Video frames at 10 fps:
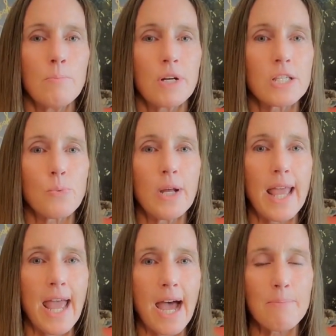But it's
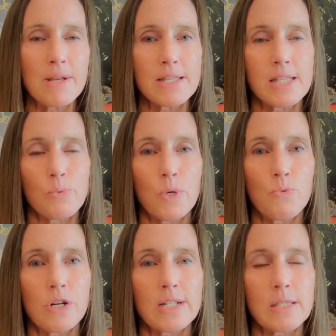what happens is when
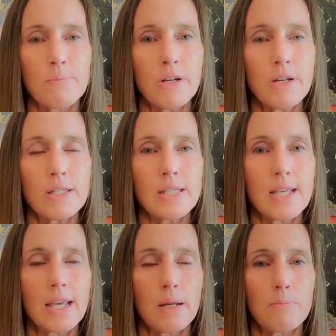we're
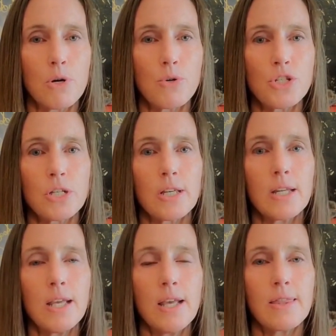experiencing an
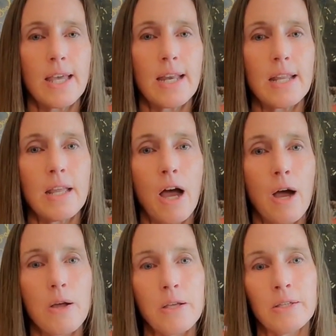emotion that
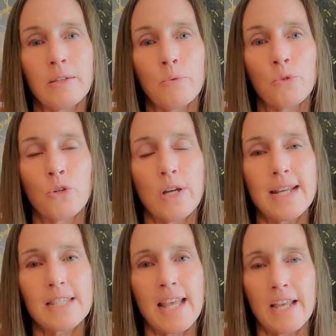
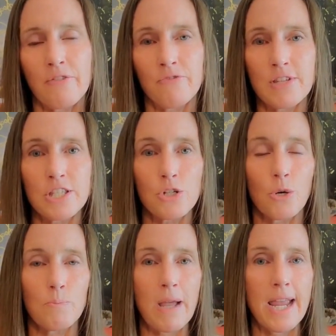creates like a
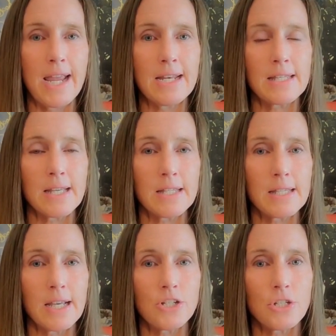physical pain
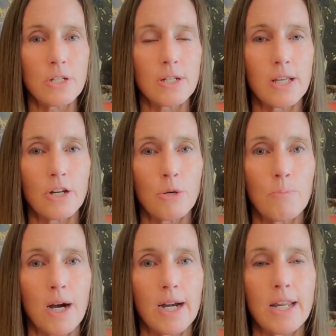sensation in our
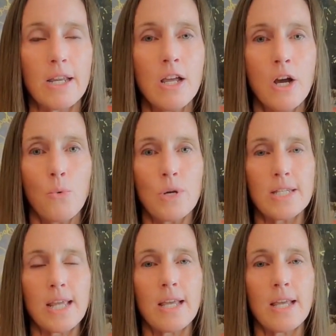body, we